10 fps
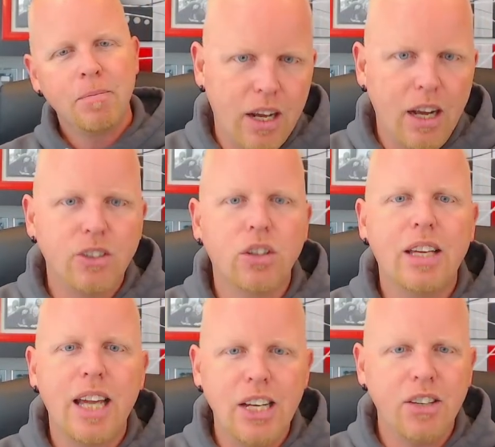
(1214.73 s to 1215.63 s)
I took
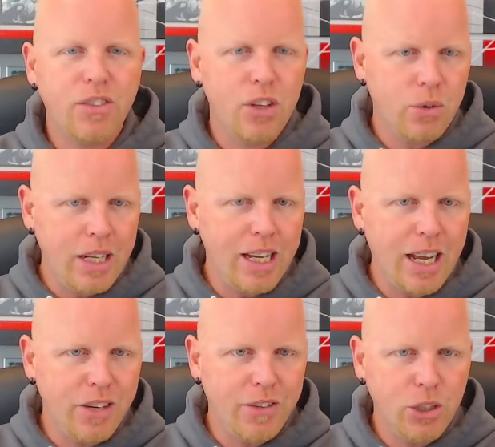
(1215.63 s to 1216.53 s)
each of the unique
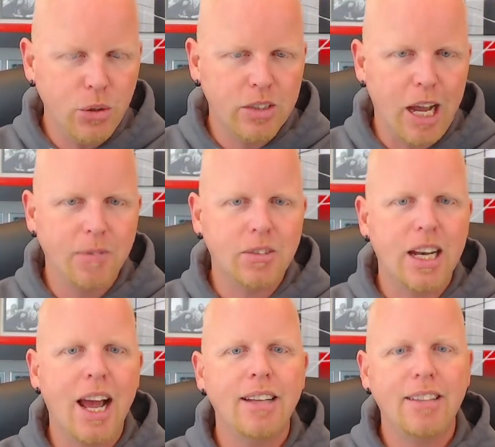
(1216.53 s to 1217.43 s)
individual types that
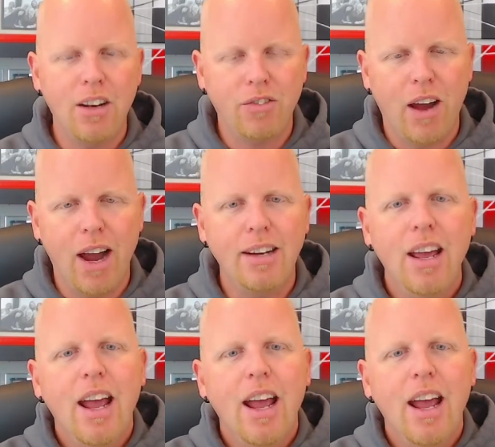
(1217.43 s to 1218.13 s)
I identified